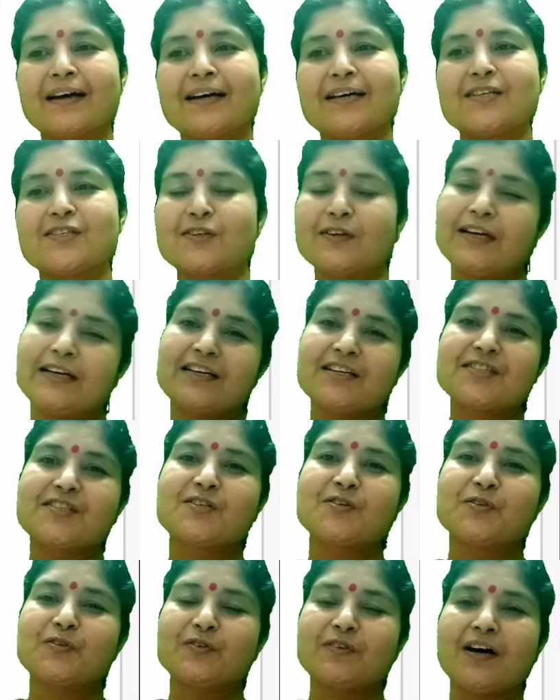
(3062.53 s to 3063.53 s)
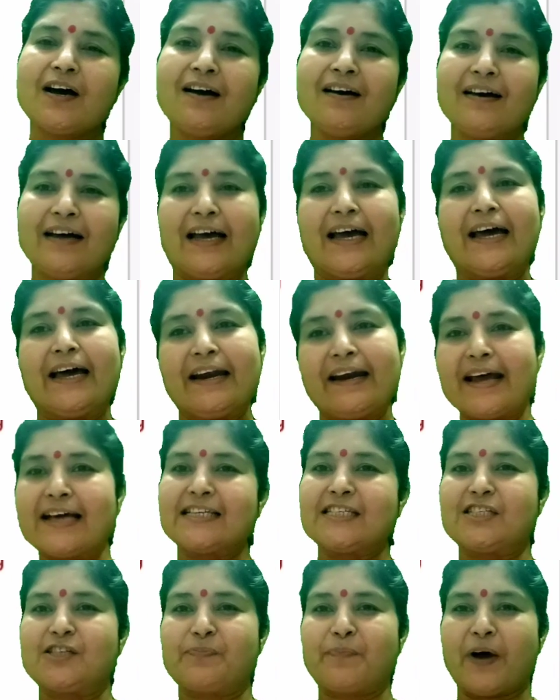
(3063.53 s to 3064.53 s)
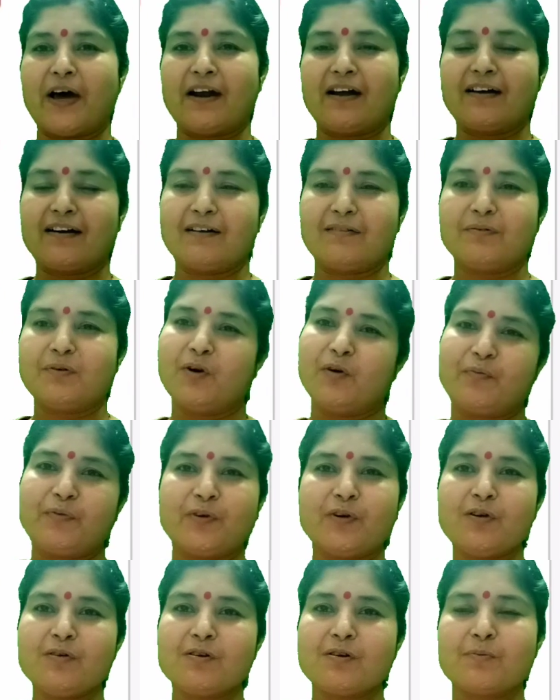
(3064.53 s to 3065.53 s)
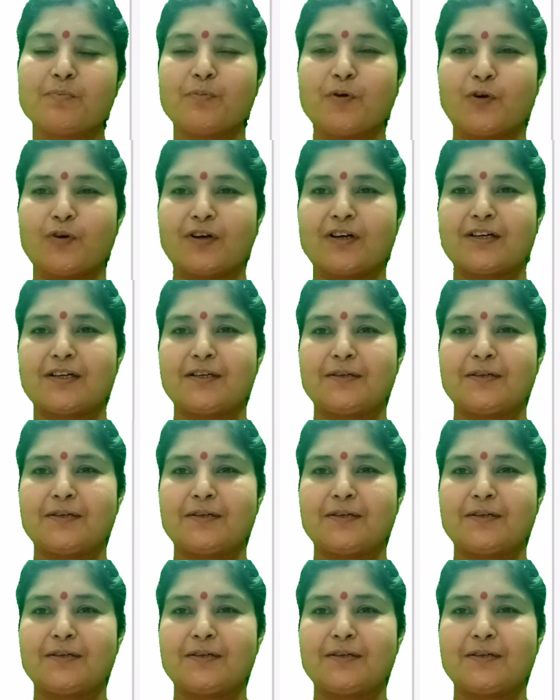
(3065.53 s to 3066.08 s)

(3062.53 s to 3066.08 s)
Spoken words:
so let us go to the next paragraph of your book.